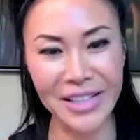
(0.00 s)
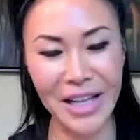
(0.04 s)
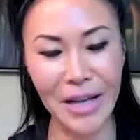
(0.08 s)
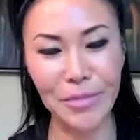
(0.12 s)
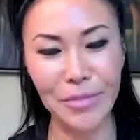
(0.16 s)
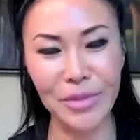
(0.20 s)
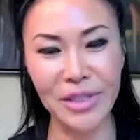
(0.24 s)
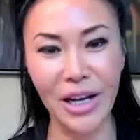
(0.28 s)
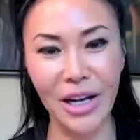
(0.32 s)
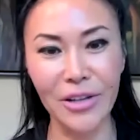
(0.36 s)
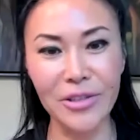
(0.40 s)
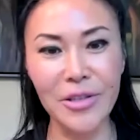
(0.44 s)

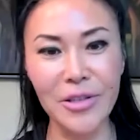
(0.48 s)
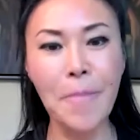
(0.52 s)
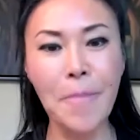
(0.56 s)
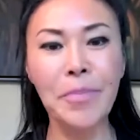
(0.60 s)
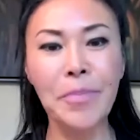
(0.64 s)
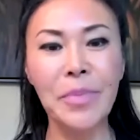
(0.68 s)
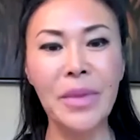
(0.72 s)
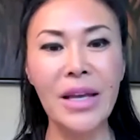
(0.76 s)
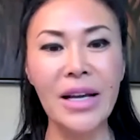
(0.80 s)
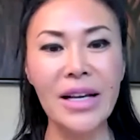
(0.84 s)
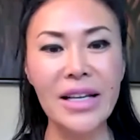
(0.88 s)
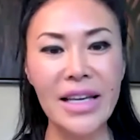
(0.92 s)
stem cells,
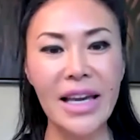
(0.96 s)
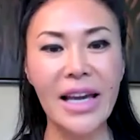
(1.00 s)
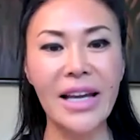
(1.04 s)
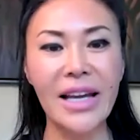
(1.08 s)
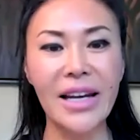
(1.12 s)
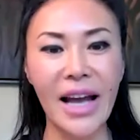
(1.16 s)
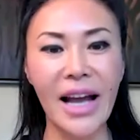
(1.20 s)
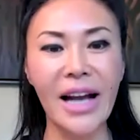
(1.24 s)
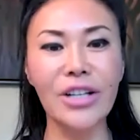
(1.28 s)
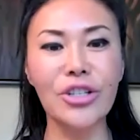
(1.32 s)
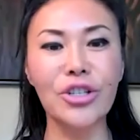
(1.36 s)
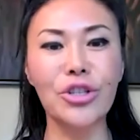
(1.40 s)

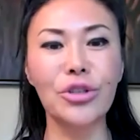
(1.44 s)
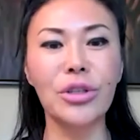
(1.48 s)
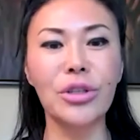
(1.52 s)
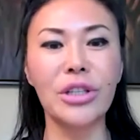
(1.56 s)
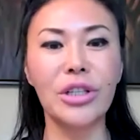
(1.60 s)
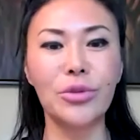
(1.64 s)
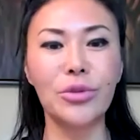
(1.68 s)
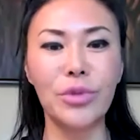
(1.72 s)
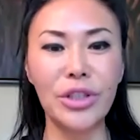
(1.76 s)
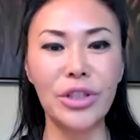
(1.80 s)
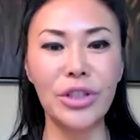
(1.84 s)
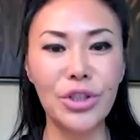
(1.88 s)
can
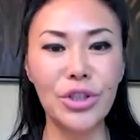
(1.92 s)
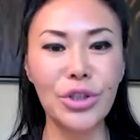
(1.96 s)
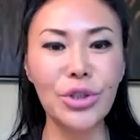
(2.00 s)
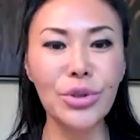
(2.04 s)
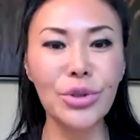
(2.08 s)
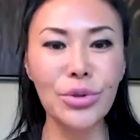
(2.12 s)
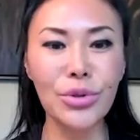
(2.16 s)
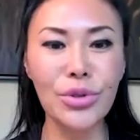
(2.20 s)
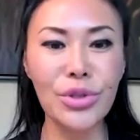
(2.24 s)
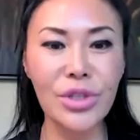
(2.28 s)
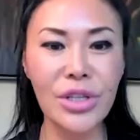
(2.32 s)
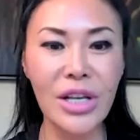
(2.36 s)
actually
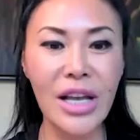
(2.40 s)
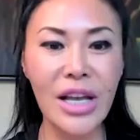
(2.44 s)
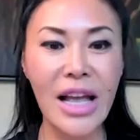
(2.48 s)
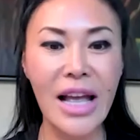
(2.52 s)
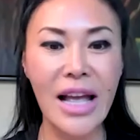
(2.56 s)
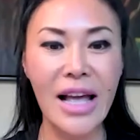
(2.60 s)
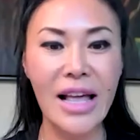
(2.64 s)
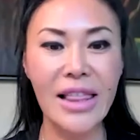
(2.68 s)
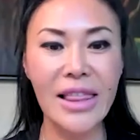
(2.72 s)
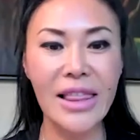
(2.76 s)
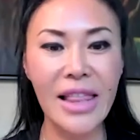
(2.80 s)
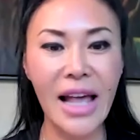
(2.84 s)
reduce
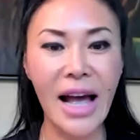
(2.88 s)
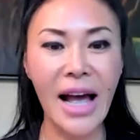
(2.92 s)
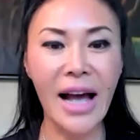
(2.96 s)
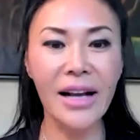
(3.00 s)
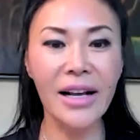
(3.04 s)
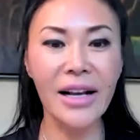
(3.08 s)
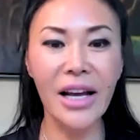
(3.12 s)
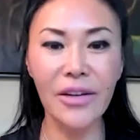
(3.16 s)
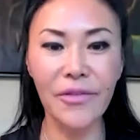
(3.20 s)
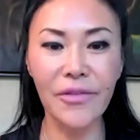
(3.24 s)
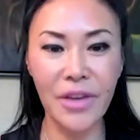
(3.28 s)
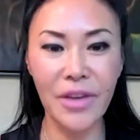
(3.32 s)

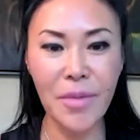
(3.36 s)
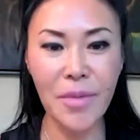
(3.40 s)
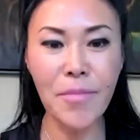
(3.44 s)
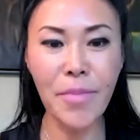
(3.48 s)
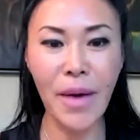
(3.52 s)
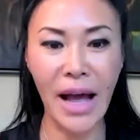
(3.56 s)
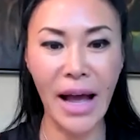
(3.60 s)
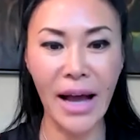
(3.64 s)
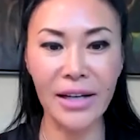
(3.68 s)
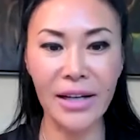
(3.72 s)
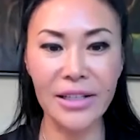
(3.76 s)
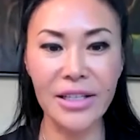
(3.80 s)
that kind of
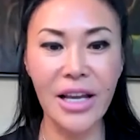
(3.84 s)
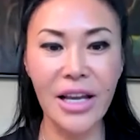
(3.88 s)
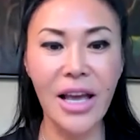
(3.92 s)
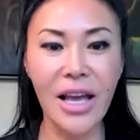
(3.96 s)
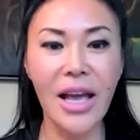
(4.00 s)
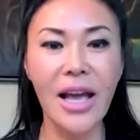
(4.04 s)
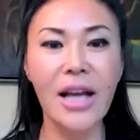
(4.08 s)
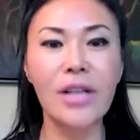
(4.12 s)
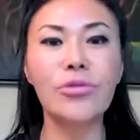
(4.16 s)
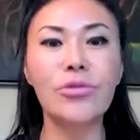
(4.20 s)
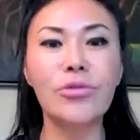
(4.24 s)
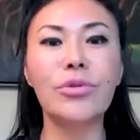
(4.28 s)
impact
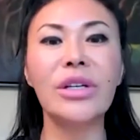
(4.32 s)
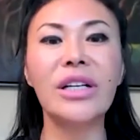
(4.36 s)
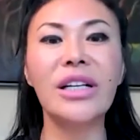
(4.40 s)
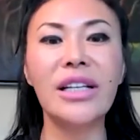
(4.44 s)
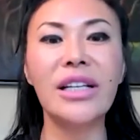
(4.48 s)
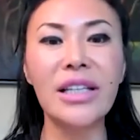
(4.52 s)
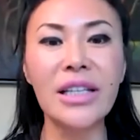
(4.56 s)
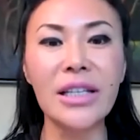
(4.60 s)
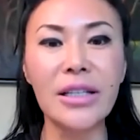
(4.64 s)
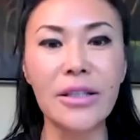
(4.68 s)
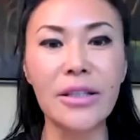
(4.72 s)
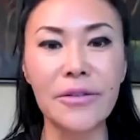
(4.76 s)
and
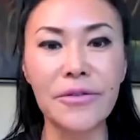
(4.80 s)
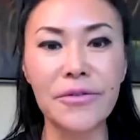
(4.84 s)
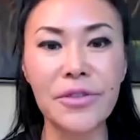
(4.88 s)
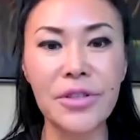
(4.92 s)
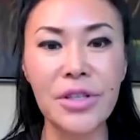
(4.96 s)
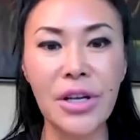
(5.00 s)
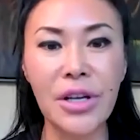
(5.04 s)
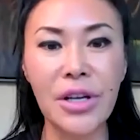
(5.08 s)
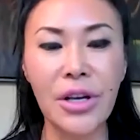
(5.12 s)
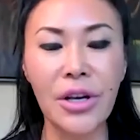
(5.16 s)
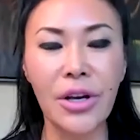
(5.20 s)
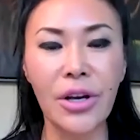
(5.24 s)

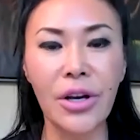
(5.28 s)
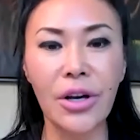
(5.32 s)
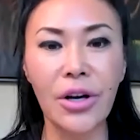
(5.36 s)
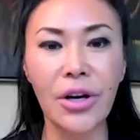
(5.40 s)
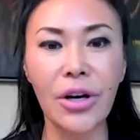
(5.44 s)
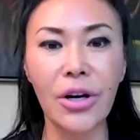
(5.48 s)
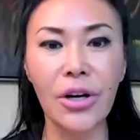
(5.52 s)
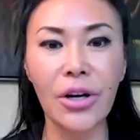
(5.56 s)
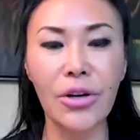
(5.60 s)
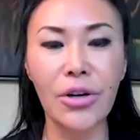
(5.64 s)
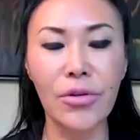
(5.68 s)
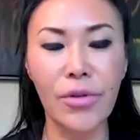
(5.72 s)
relieves
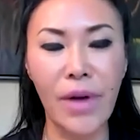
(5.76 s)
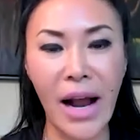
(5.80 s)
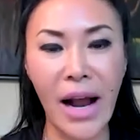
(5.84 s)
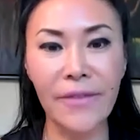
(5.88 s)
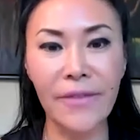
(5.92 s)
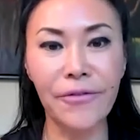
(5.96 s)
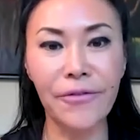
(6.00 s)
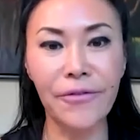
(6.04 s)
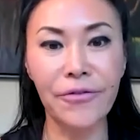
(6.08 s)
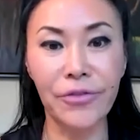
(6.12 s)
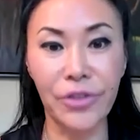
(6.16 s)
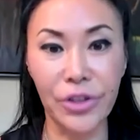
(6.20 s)

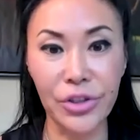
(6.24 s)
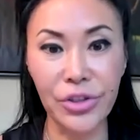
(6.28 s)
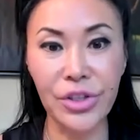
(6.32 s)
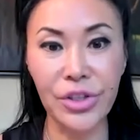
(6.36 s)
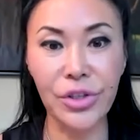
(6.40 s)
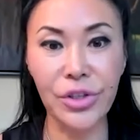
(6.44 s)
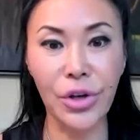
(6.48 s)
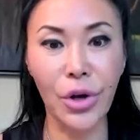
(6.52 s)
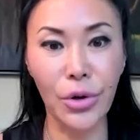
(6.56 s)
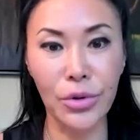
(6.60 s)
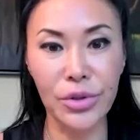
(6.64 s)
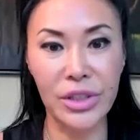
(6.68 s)
graft
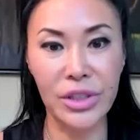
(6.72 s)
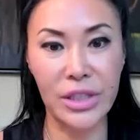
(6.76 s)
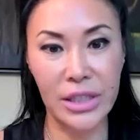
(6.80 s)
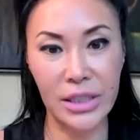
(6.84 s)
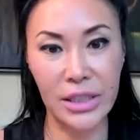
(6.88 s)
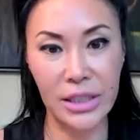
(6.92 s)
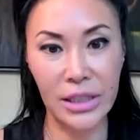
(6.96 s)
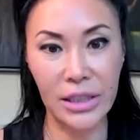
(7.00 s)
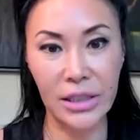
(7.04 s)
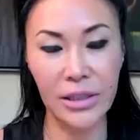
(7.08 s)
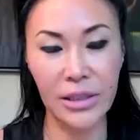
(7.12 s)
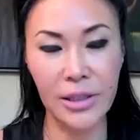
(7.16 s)
versus host
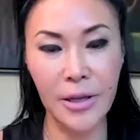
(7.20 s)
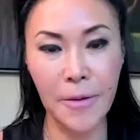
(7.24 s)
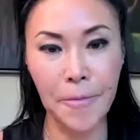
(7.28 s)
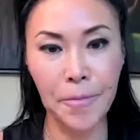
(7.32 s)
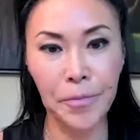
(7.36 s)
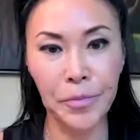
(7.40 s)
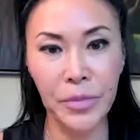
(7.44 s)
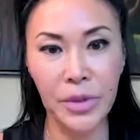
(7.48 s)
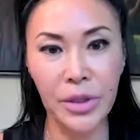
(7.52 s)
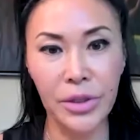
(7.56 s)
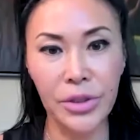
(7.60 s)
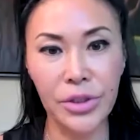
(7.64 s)
disease.
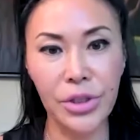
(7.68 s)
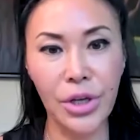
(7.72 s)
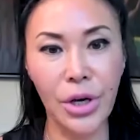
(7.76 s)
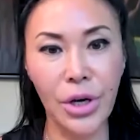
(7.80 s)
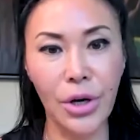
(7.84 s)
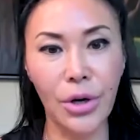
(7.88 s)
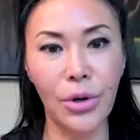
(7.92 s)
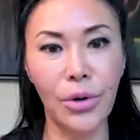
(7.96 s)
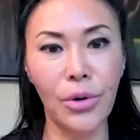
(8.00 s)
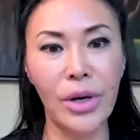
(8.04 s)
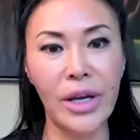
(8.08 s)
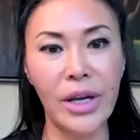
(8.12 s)

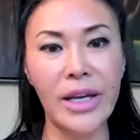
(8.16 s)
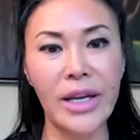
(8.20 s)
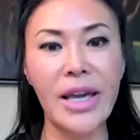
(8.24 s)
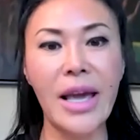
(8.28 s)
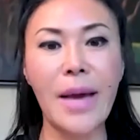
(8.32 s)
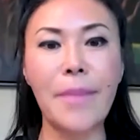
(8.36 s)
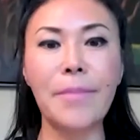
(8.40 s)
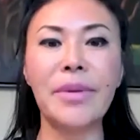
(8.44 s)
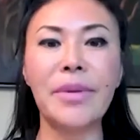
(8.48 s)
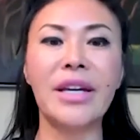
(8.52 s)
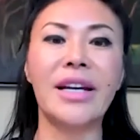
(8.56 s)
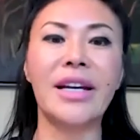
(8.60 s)
So it
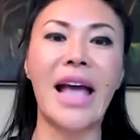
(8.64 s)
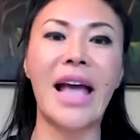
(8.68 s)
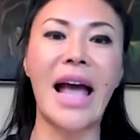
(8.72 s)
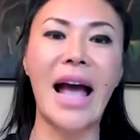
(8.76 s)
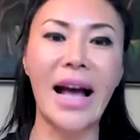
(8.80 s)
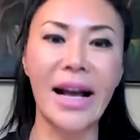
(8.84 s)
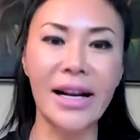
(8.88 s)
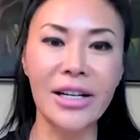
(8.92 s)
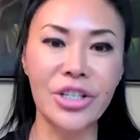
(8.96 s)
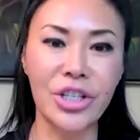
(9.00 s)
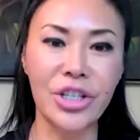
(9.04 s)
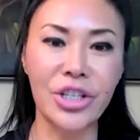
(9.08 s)
can be an
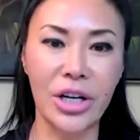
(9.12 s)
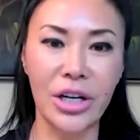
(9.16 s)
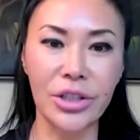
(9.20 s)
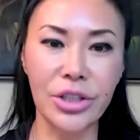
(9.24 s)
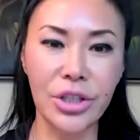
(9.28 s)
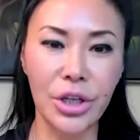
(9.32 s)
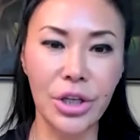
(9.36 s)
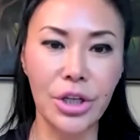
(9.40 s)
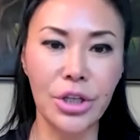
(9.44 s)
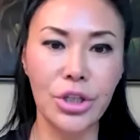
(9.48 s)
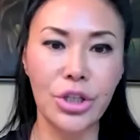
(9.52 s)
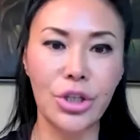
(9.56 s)

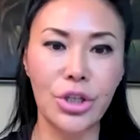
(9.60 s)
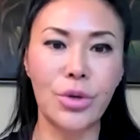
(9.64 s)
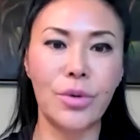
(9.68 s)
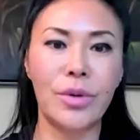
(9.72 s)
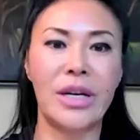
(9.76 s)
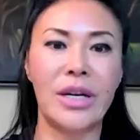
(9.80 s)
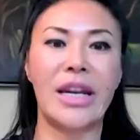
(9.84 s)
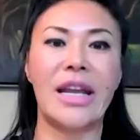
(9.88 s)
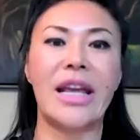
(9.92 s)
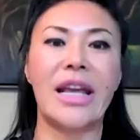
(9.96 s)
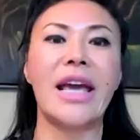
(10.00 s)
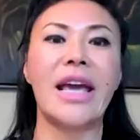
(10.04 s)
adjunct to
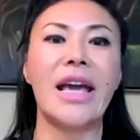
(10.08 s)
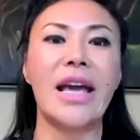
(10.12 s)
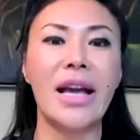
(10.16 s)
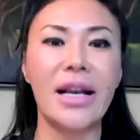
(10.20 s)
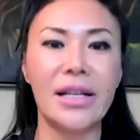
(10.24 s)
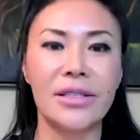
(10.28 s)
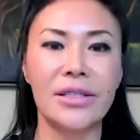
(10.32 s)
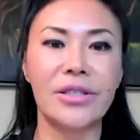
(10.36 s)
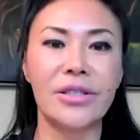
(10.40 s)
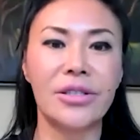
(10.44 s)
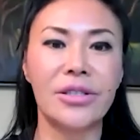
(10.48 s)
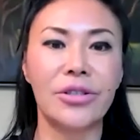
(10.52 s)

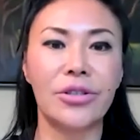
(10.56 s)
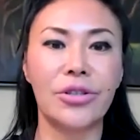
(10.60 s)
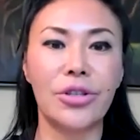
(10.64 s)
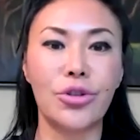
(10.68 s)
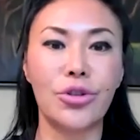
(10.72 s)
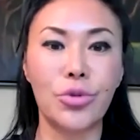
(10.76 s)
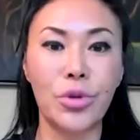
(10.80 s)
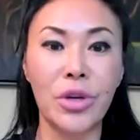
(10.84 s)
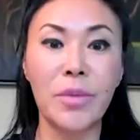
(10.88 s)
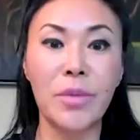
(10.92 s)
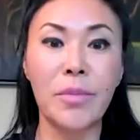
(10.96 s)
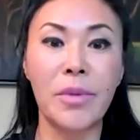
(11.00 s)
enhance the
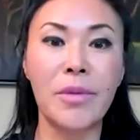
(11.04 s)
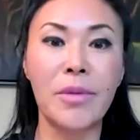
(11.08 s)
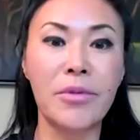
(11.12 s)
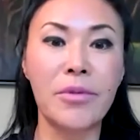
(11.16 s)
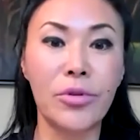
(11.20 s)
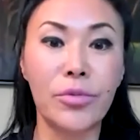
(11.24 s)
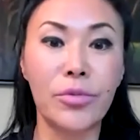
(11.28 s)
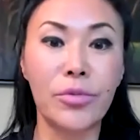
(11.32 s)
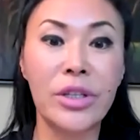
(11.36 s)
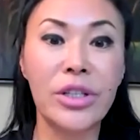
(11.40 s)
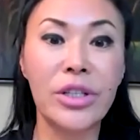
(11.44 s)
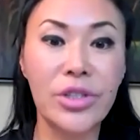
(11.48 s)

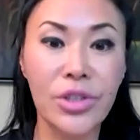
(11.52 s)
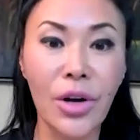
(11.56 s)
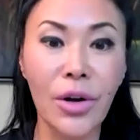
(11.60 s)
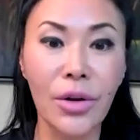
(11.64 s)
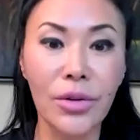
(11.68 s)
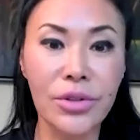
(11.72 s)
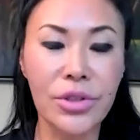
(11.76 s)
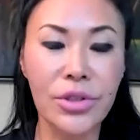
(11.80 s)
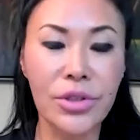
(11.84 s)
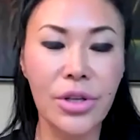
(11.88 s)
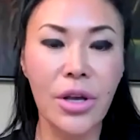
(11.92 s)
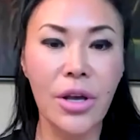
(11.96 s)
treatment
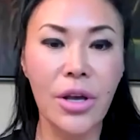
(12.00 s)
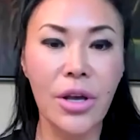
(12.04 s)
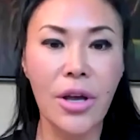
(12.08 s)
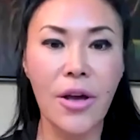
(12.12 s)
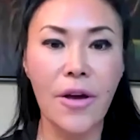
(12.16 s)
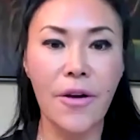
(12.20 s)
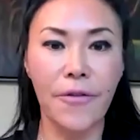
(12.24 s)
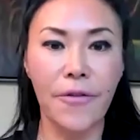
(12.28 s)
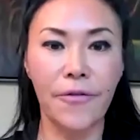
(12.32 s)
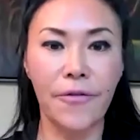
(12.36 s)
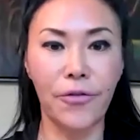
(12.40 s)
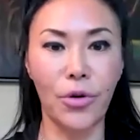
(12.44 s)
results
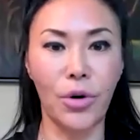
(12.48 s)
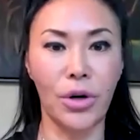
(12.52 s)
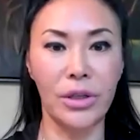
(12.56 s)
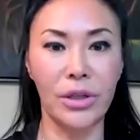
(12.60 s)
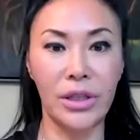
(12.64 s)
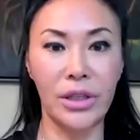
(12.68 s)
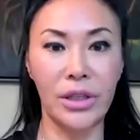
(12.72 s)
for